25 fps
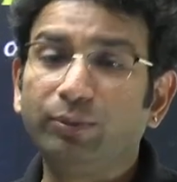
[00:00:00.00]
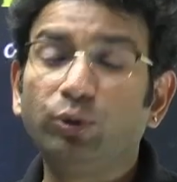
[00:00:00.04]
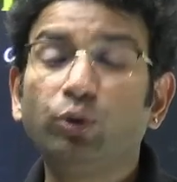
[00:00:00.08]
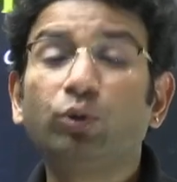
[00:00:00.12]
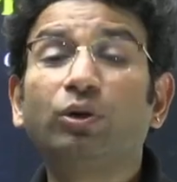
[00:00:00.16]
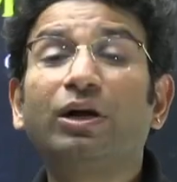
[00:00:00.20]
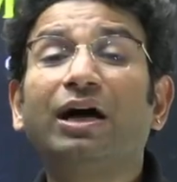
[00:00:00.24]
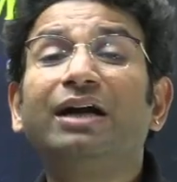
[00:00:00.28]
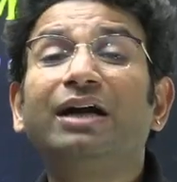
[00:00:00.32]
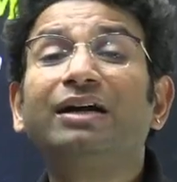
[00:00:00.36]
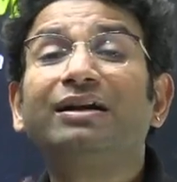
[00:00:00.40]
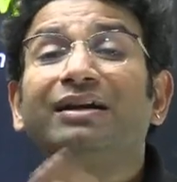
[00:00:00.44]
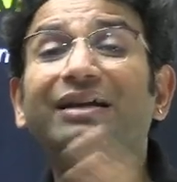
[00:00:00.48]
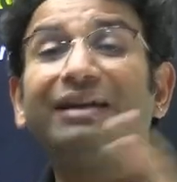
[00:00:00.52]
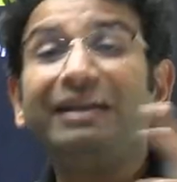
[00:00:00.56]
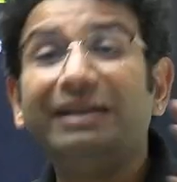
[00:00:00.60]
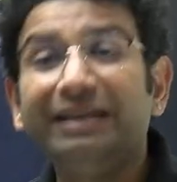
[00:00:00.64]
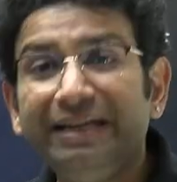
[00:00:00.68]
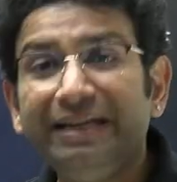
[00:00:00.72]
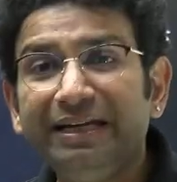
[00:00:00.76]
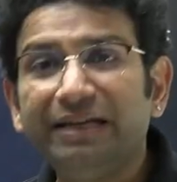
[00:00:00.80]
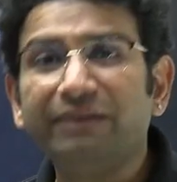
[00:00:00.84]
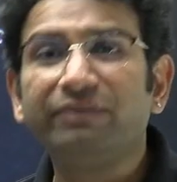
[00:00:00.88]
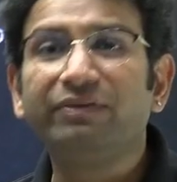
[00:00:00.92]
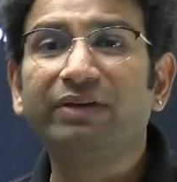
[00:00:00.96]
You can't
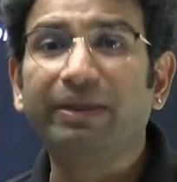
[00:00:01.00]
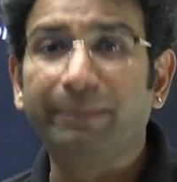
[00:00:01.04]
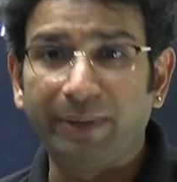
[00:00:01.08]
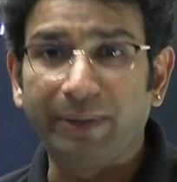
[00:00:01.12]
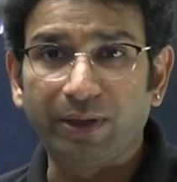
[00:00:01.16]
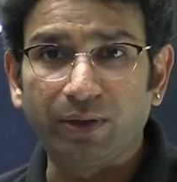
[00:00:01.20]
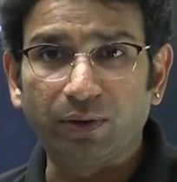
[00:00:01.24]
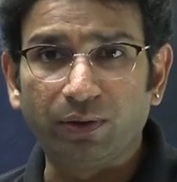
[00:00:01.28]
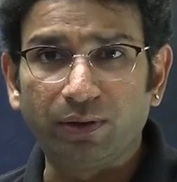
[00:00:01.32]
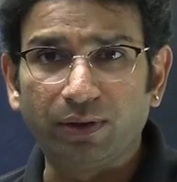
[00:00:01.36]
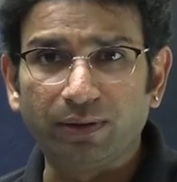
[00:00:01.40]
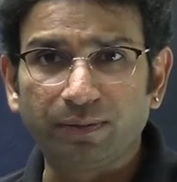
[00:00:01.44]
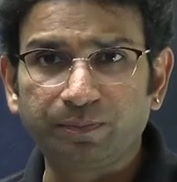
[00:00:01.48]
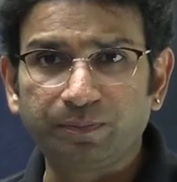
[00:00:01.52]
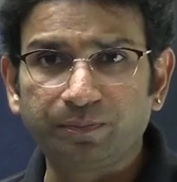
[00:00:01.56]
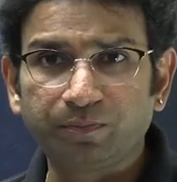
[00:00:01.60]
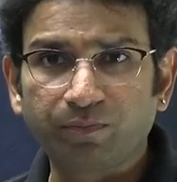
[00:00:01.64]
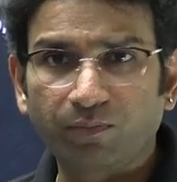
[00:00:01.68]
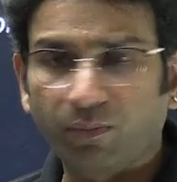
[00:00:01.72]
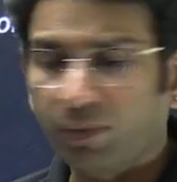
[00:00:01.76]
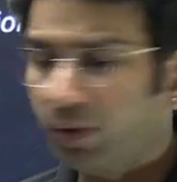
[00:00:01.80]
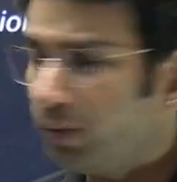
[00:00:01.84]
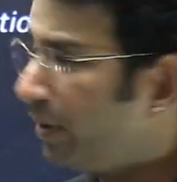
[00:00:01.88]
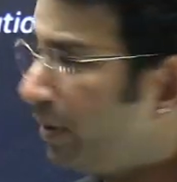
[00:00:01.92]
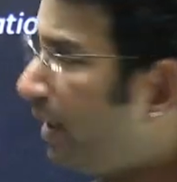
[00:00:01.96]
leave them at all.
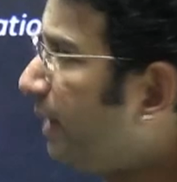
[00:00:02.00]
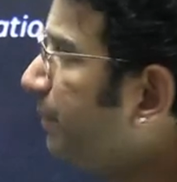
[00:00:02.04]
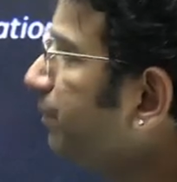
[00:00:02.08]
Okay.